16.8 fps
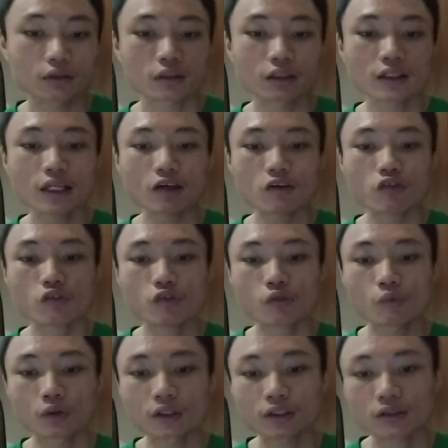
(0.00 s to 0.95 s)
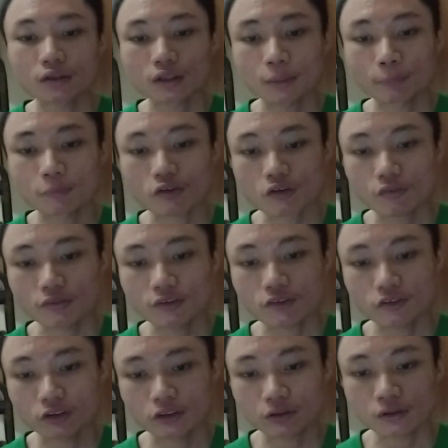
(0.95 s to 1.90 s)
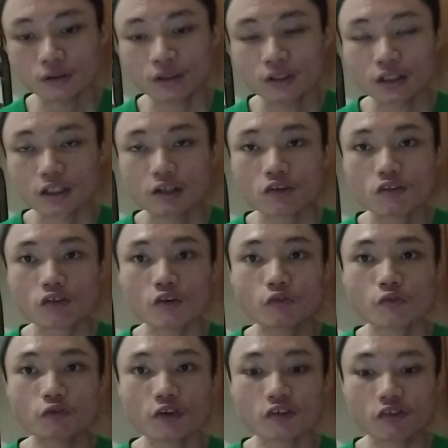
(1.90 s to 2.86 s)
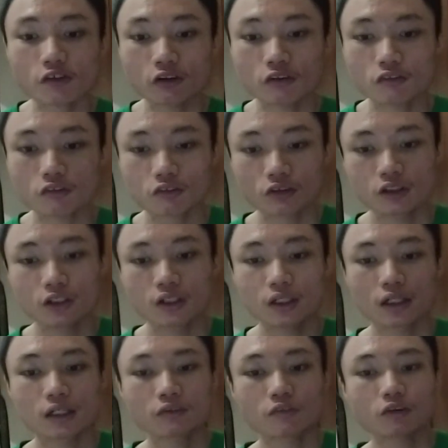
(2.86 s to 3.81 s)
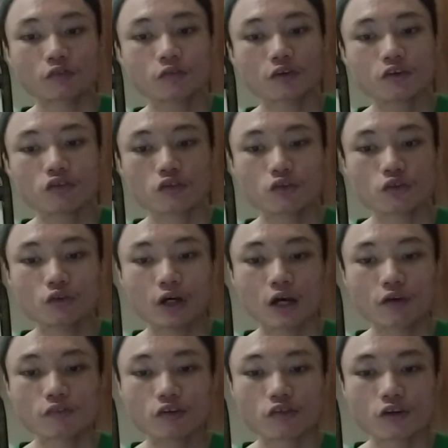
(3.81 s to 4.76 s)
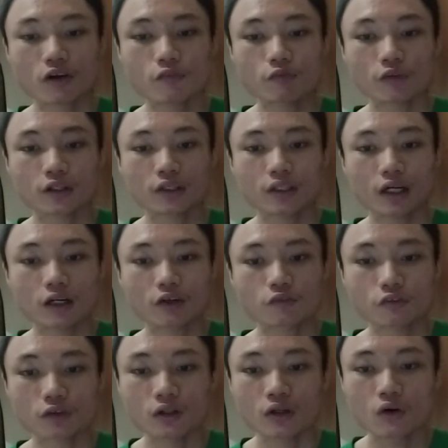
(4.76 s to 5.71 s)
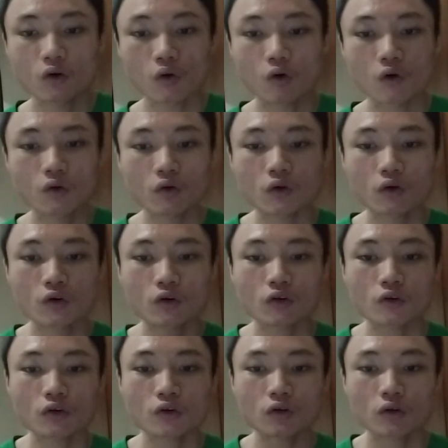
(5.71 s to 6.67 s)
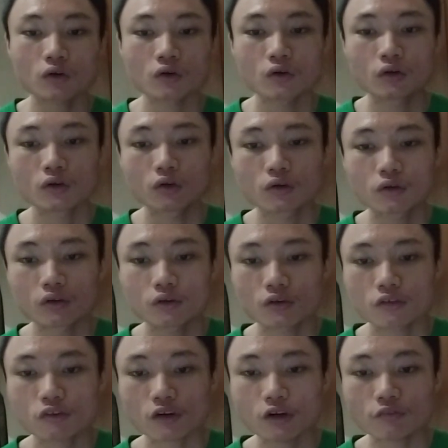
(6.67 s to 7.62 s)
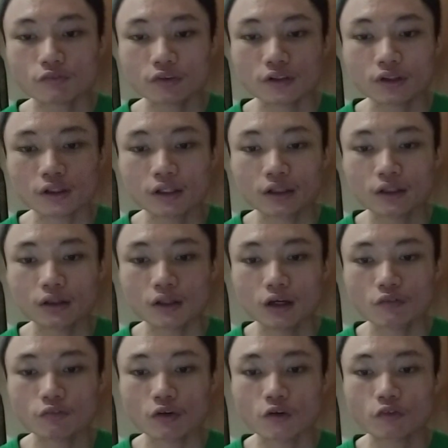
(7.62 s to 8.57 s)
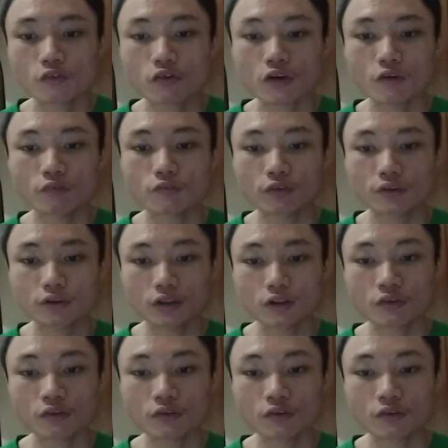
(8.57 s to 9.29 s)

The next word, number 17, is sufficient. It refers to having something enough or something enough of something.